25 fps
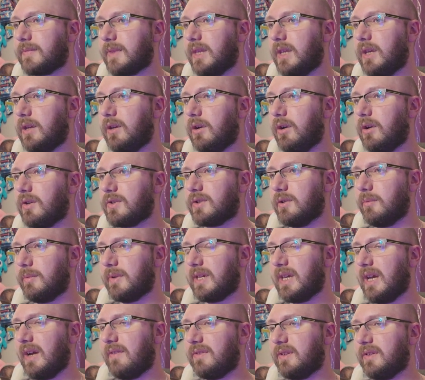Also be
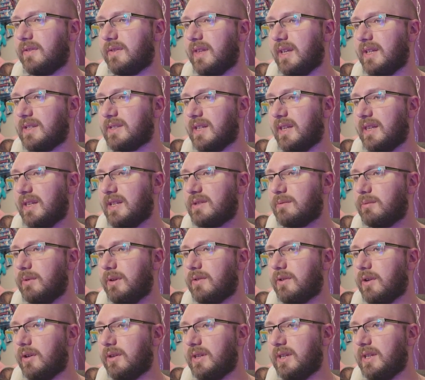careful of things like this where
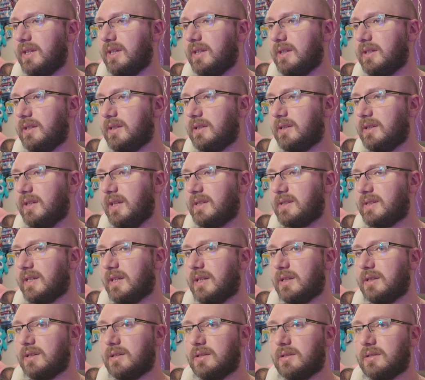you've got the
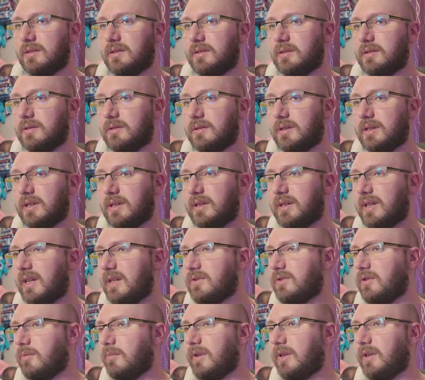detail. Can I
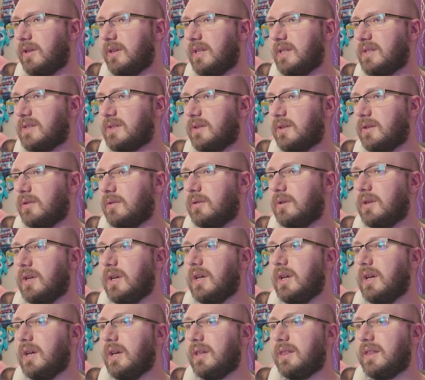zoom in on these? No.
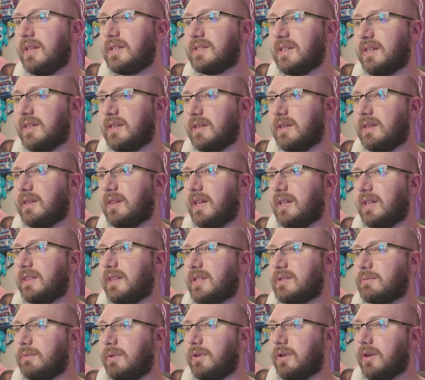Things like
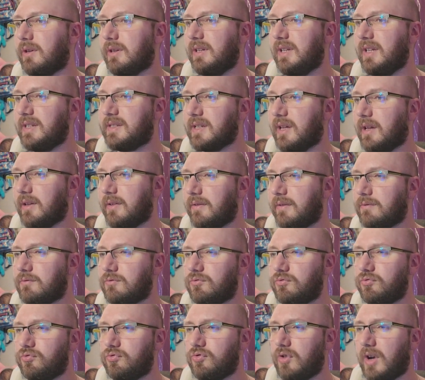this where you've got the detail
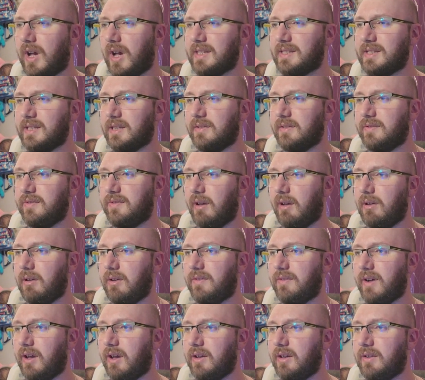right at the very,
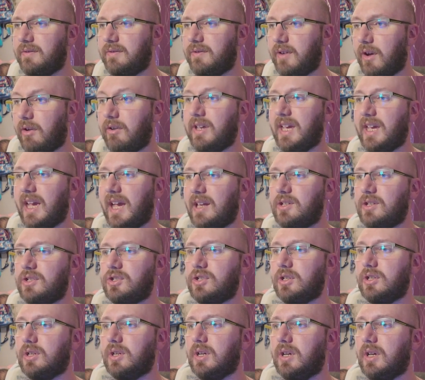very, very
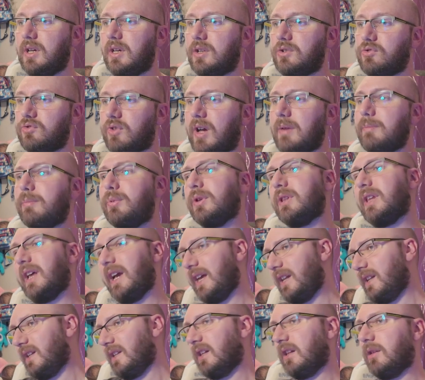edge. Try and pull it
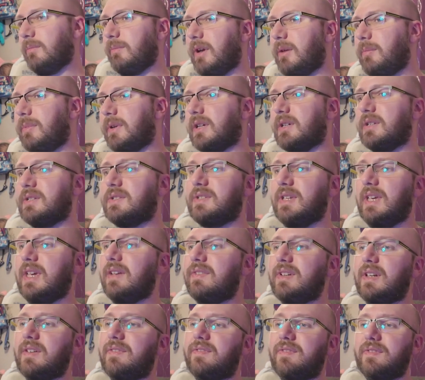in a little bit, because
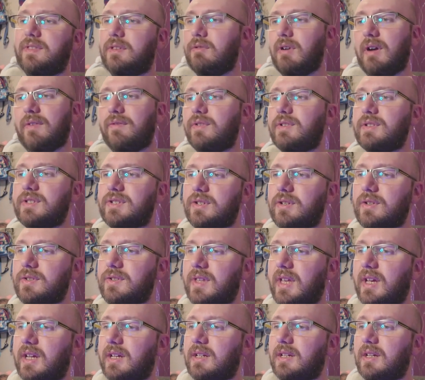even if the reference does
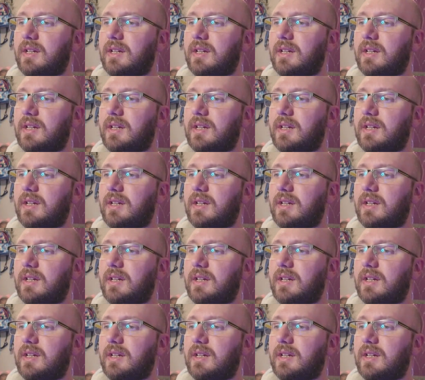that,